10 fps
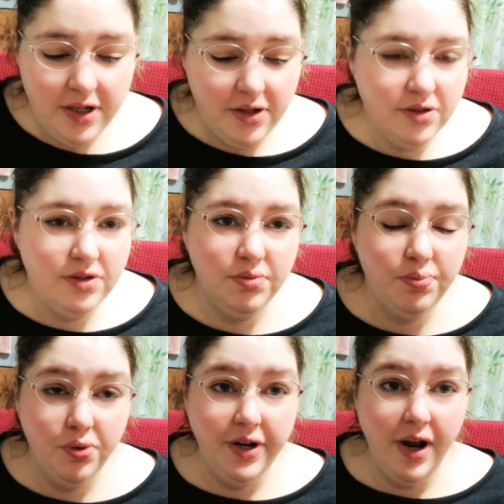It goes
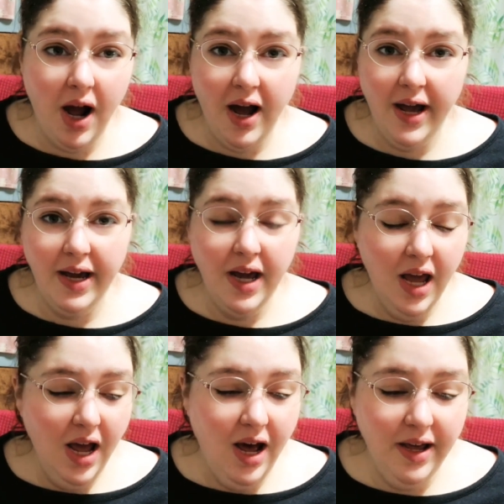pretty high.
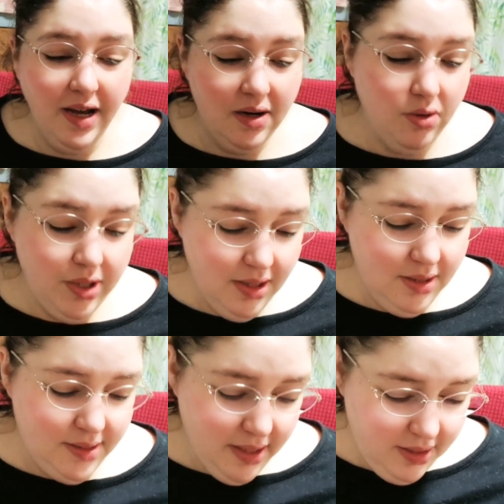I got it only on
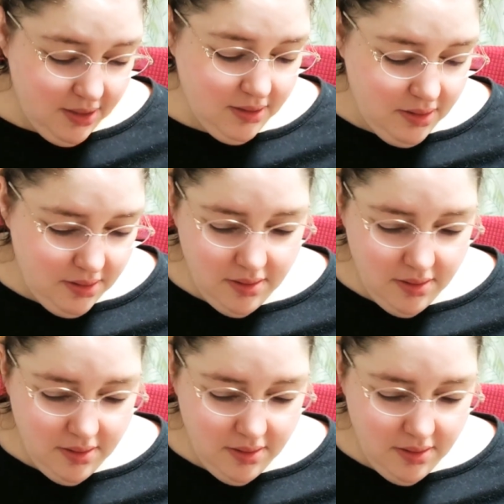the second